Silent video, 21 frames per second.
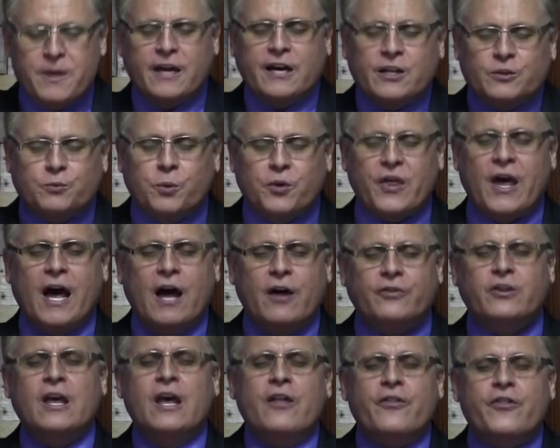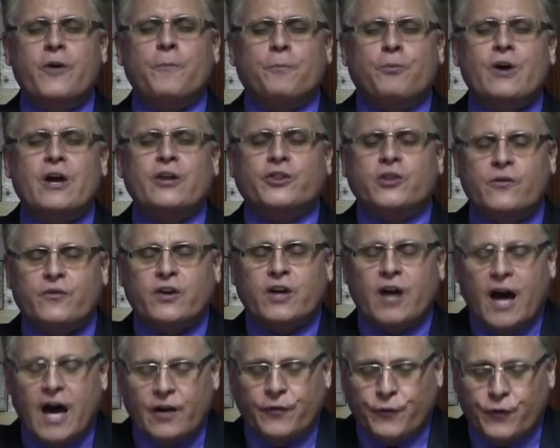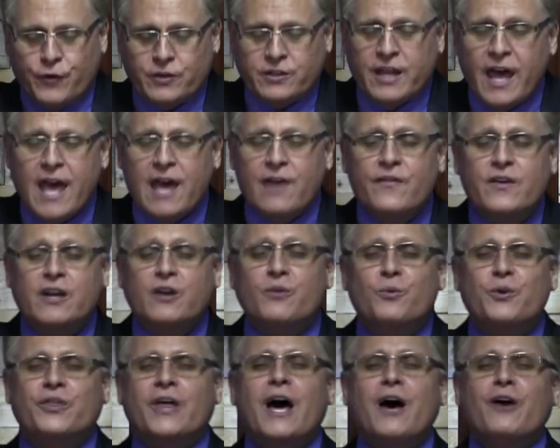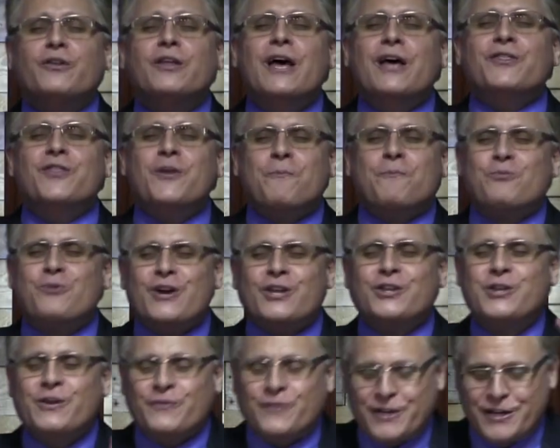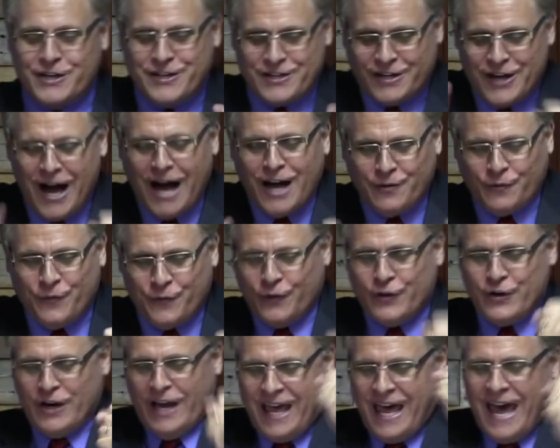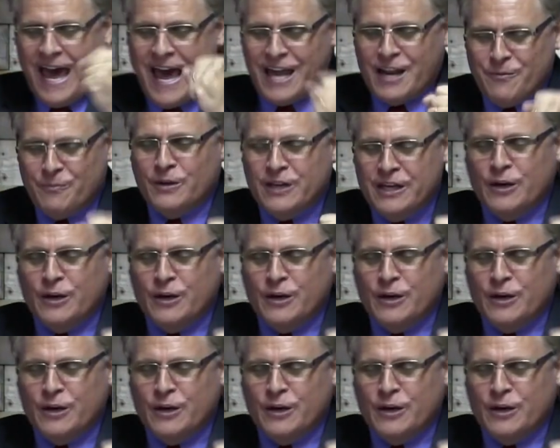because without the breath of God for David and without the breath of God for Adam,